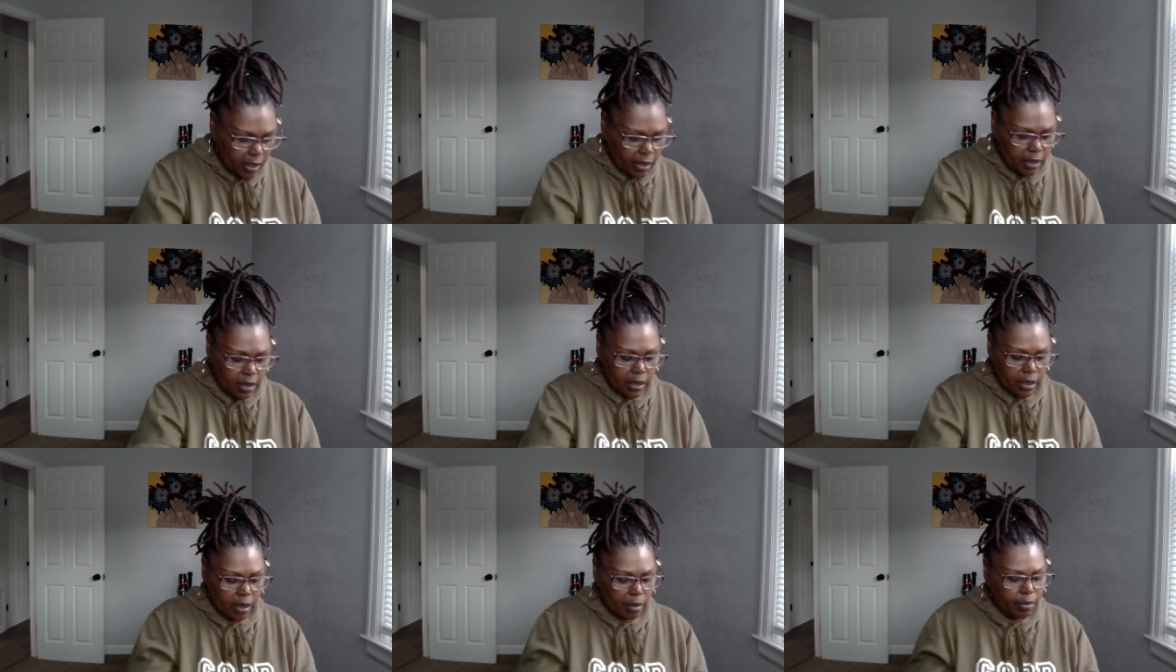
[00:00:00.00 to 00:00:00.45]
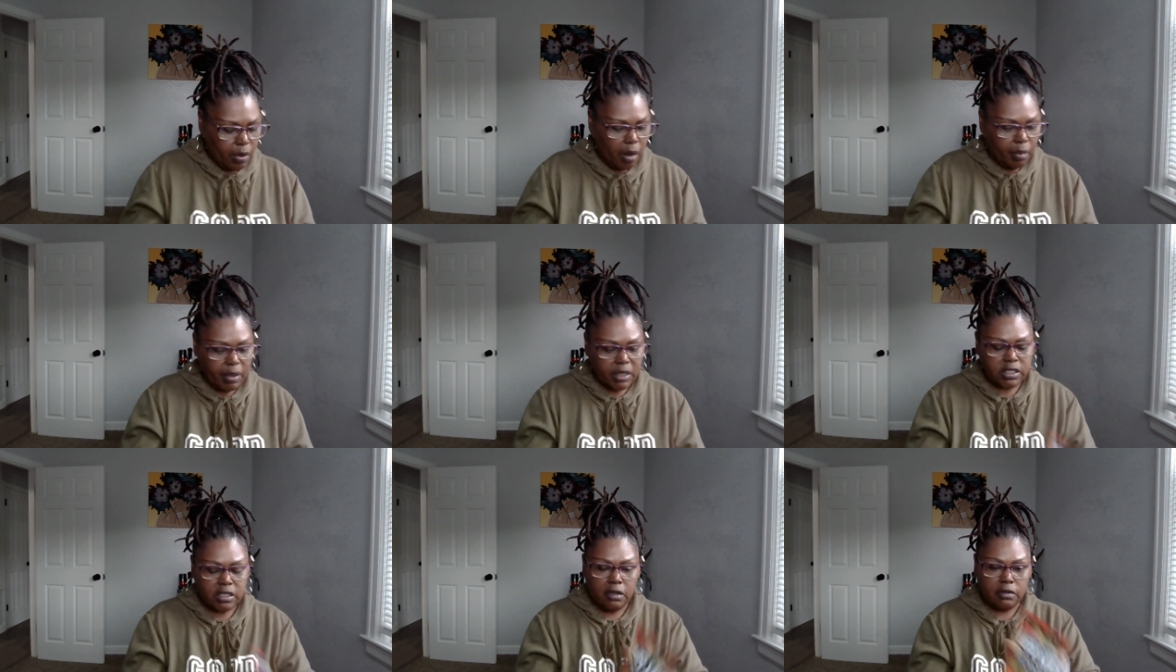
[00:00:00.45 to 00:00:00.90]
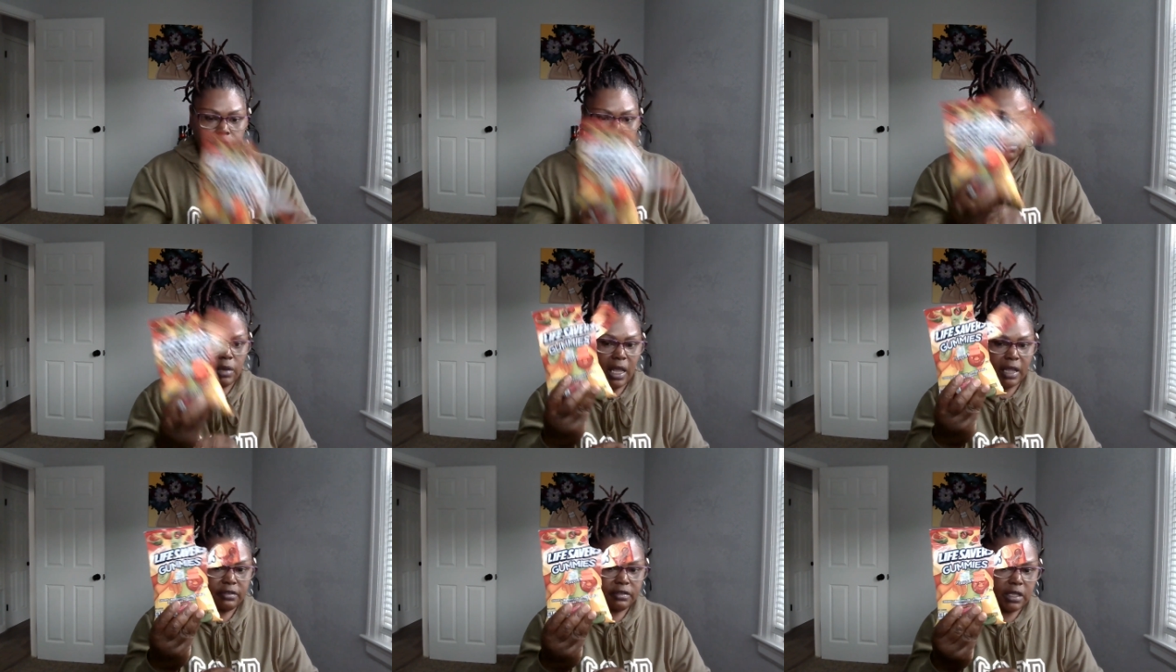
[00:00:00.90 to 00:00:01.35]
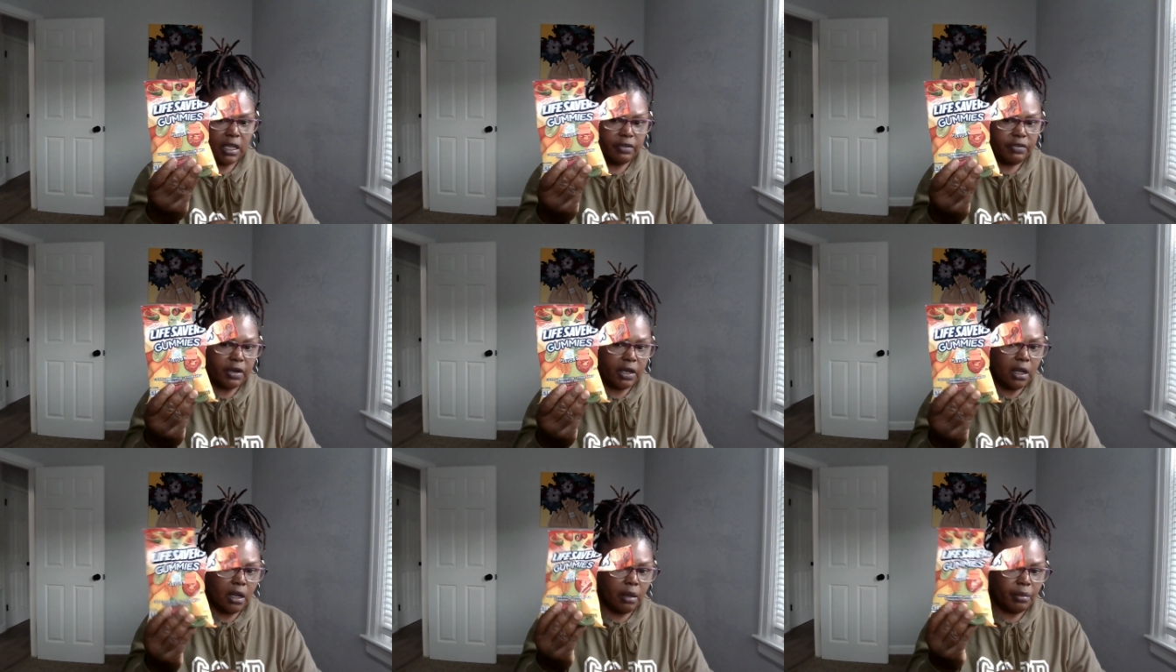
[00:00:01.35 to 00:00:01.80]
And I brought myself some
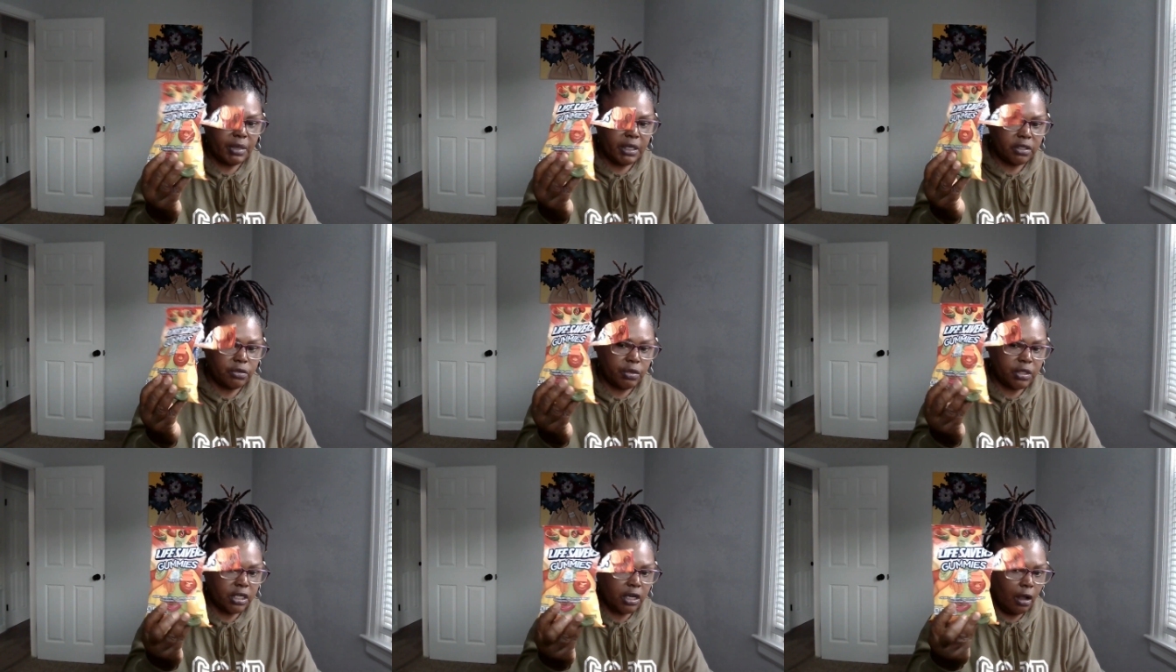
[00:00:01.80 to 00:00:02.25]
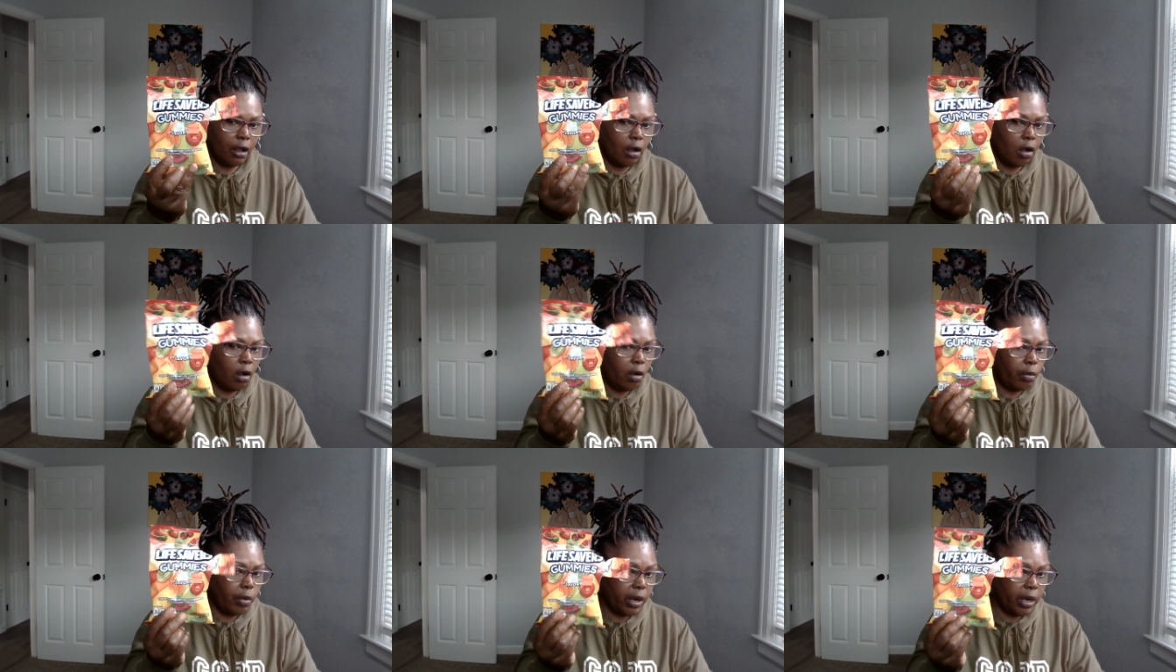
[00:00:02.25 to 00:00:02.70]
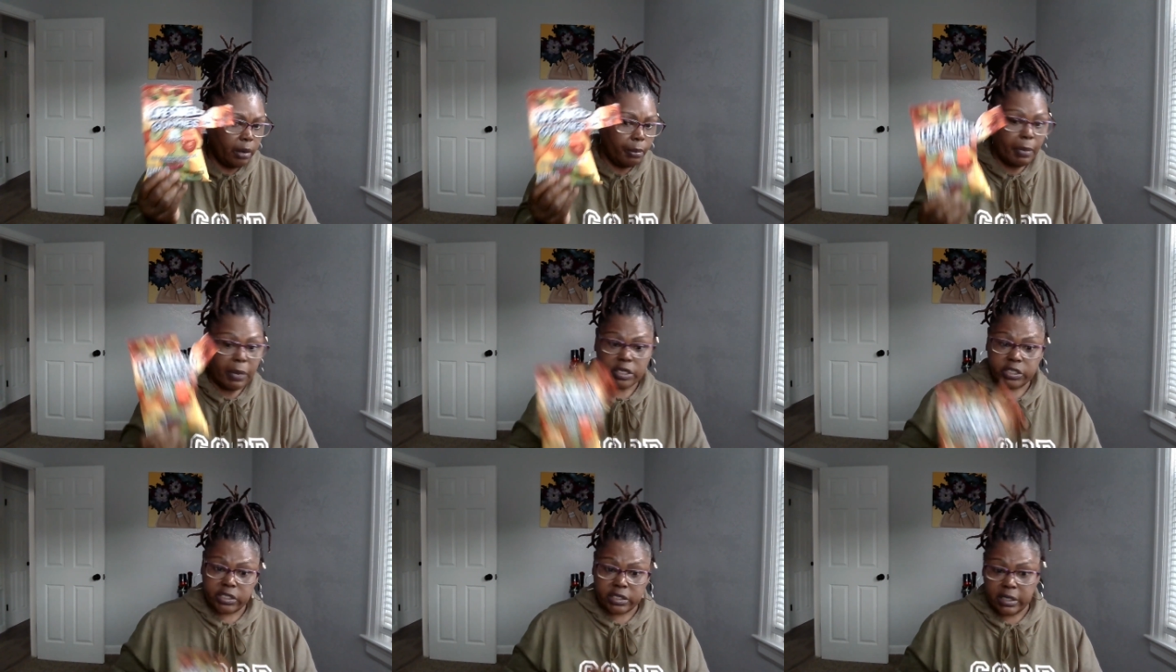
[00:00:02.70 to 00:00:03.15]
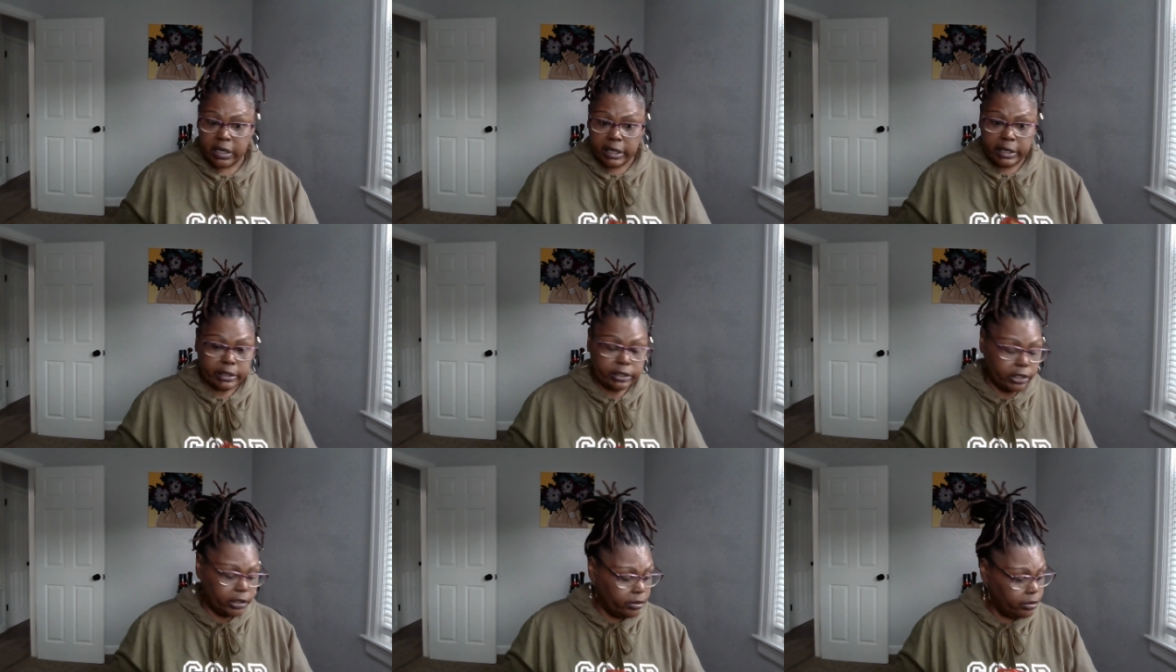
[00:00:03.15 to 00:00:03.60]
lifesaver gummies, which I already busted
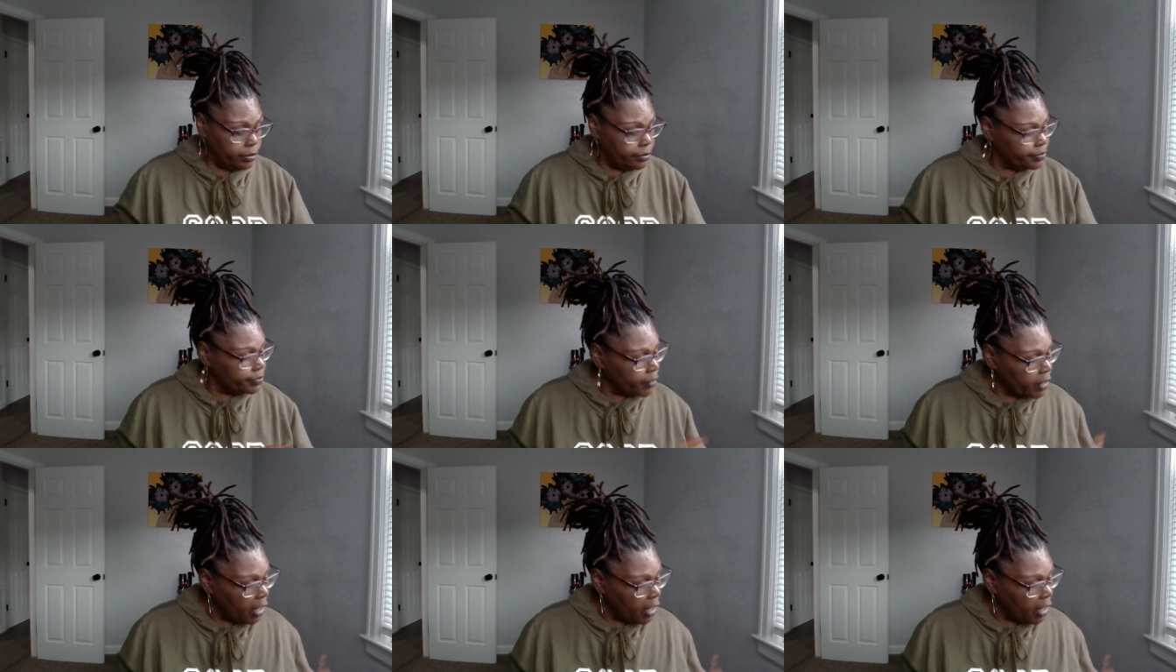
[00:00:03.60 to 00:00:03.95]
into.